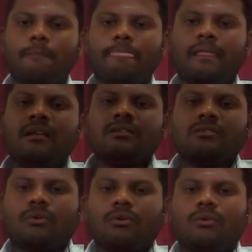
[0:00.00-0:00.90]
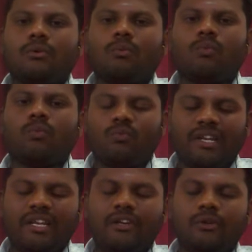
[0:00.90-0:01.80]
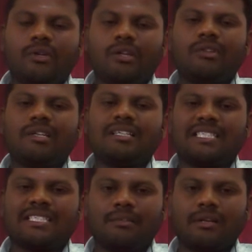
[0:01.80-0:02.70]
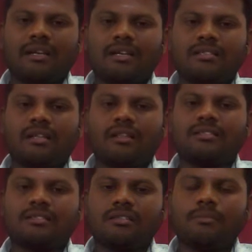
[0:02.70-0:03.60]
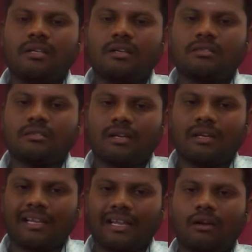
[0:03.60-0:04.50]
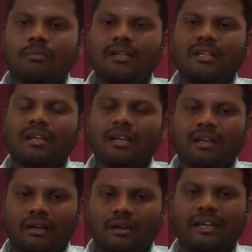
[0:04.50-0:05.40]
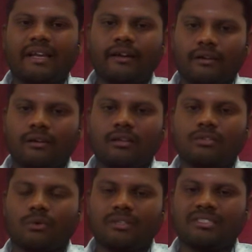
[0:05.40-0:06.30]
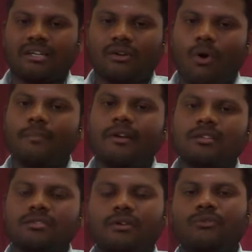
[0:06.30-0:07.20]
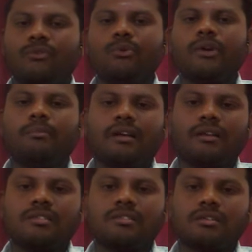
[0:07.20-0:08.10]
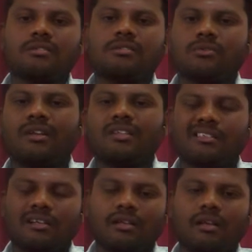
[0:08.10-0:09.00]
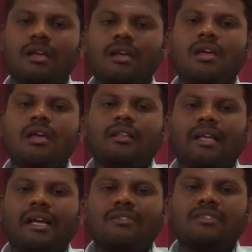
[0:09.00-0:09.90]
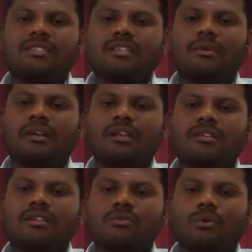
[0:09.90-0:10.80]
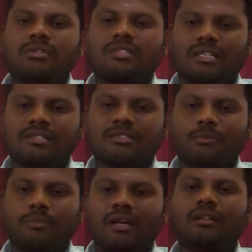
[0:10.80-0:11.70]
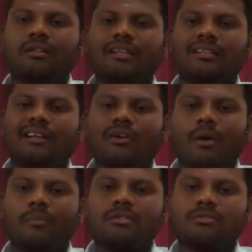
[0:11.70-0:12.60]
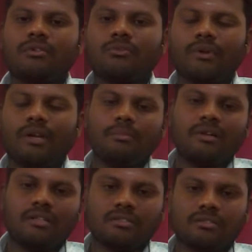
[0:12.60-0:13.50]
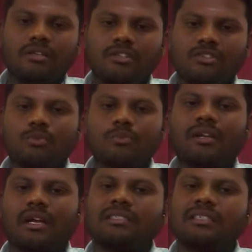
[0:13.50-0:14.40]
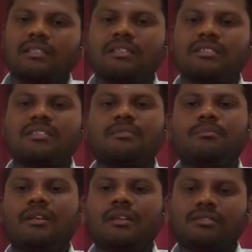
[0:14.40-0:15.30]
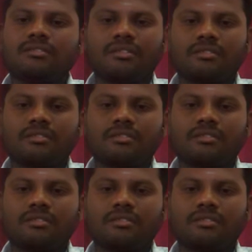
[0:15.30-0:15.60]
So we need to give that a 16-bit register. The 16-bit register cannot be created. So it's a combination of two 8-bit registers. So it is that they have a 16-bit register is known as a register pair, that the combination of two 8-bit registers it should be considered as a 16-bit registers.